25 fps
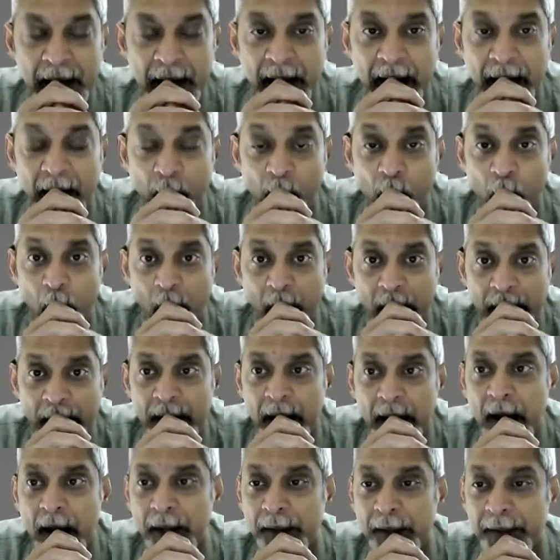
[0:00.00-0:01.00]
what
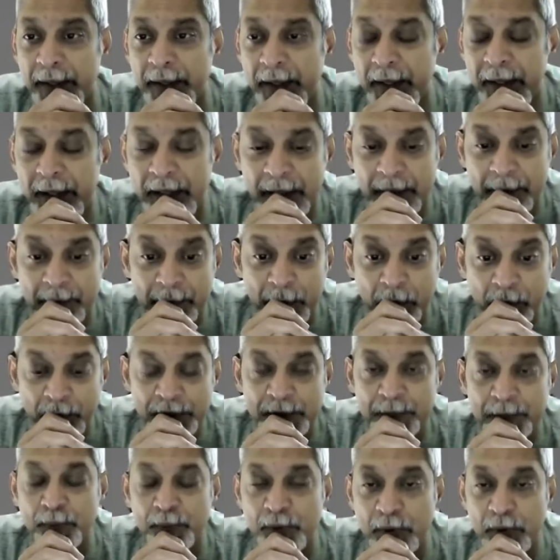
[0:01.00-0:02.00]
are the
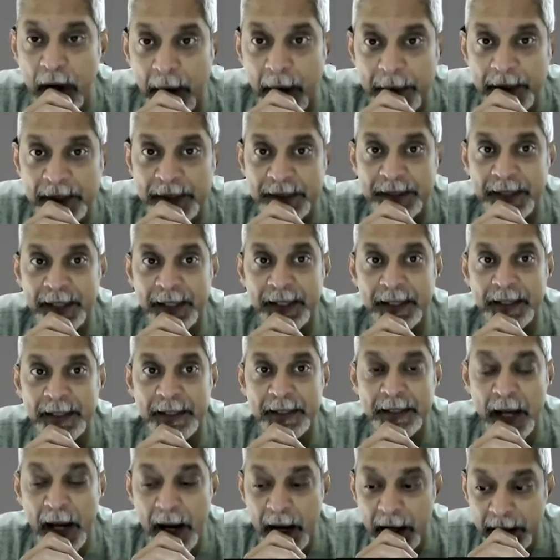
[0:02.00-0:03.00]
most promising
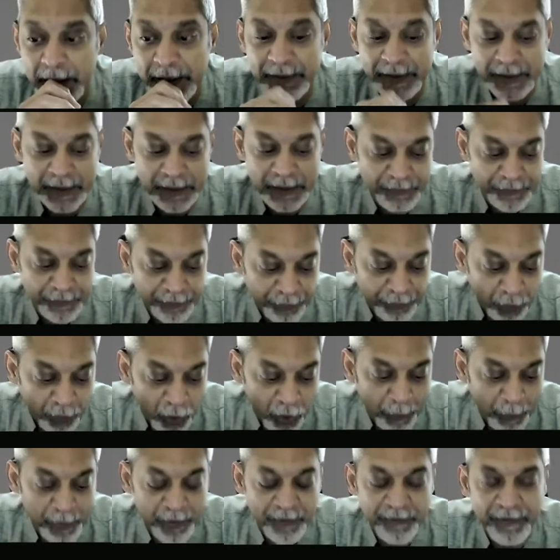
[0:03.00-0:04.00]
targets
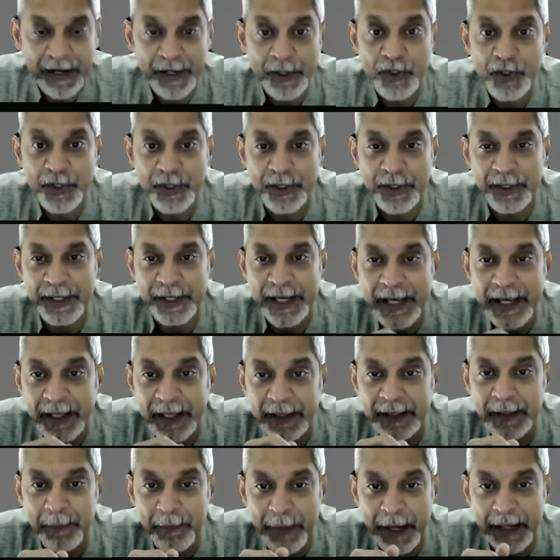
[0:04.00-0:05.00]
for prevention
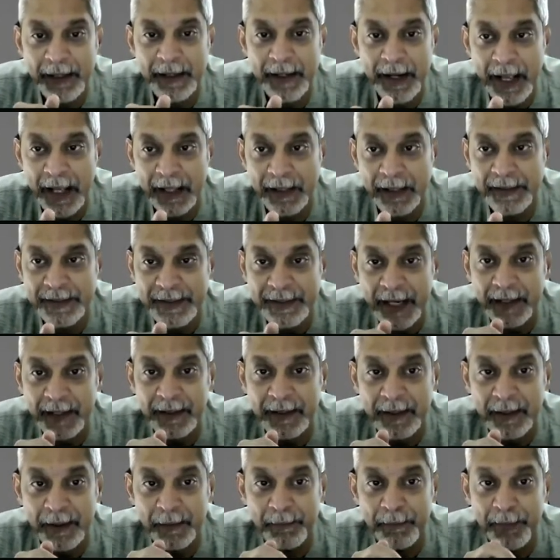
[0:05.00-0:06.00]
in the mental health
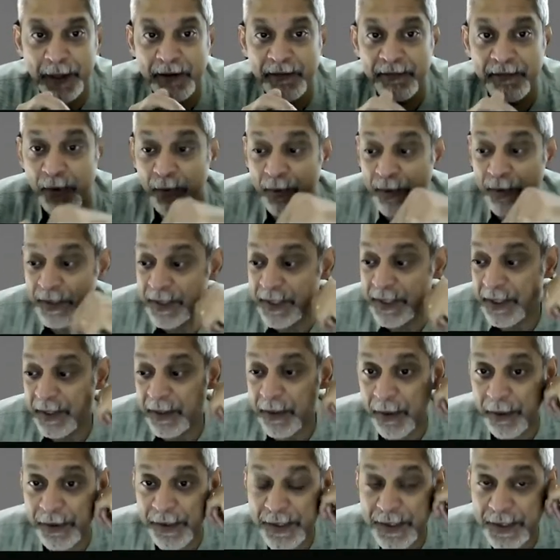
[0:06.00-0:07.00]
sector by focusing
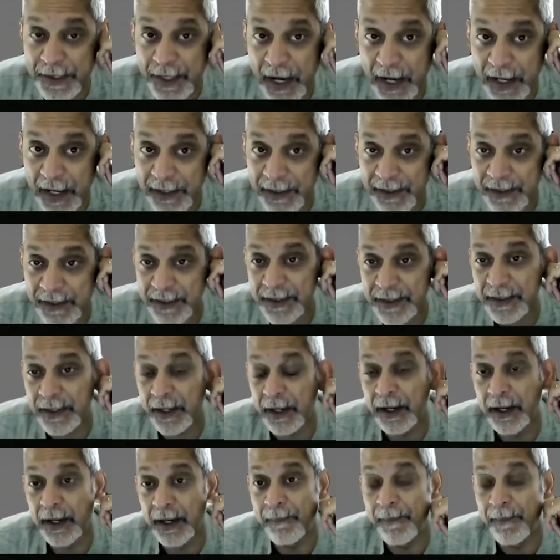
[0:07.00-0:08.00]
on the science
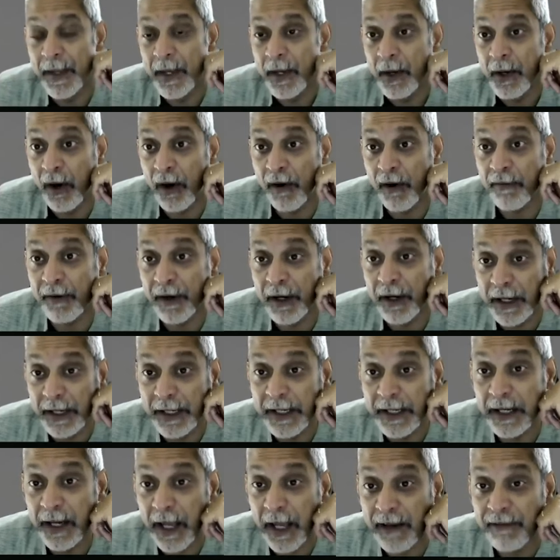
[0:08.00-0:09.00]
of
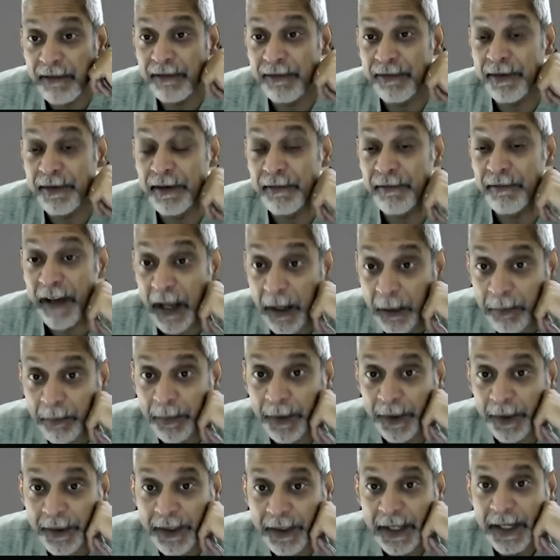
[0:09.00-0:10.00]
early life
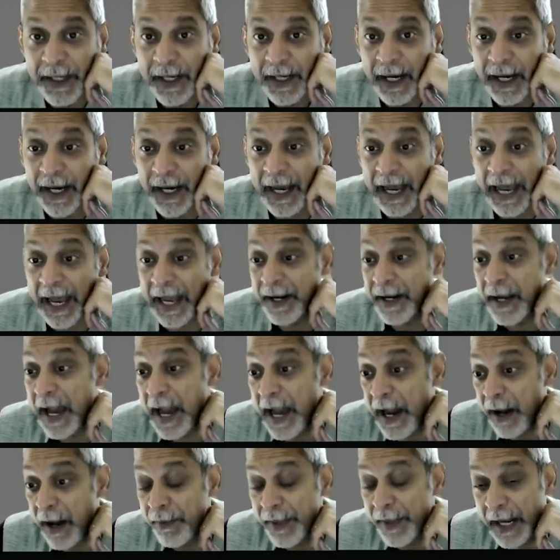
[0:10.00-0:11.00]
development and
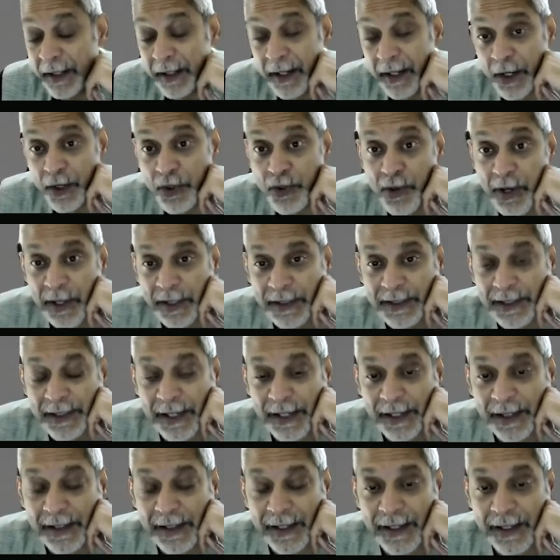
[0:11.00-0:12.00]
how that can
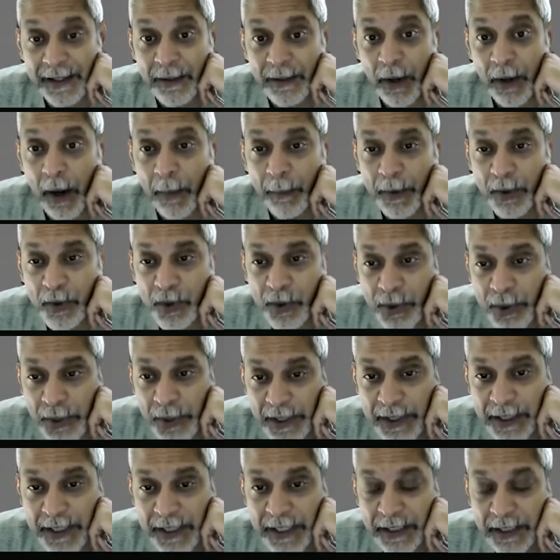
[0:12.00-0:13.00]
translate into
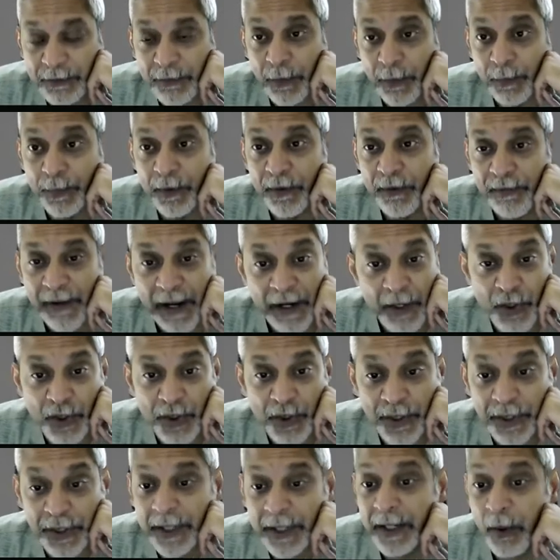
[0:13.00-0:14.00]
opportunities for
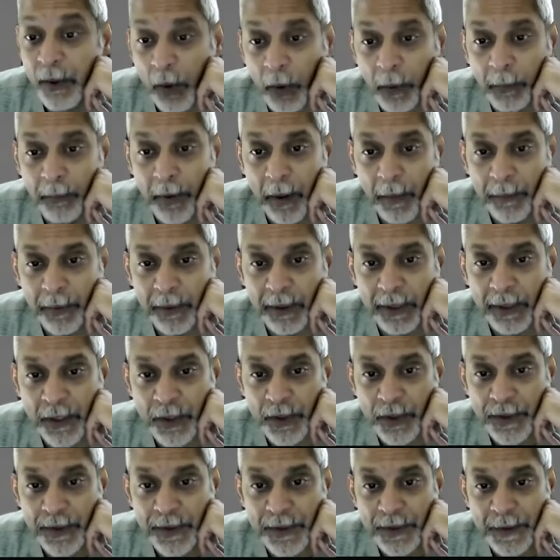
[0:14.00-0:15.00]
prevention in all
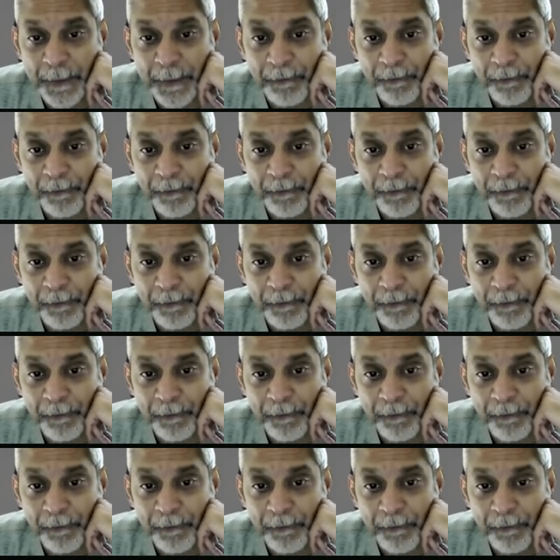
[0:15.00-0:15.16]
populations.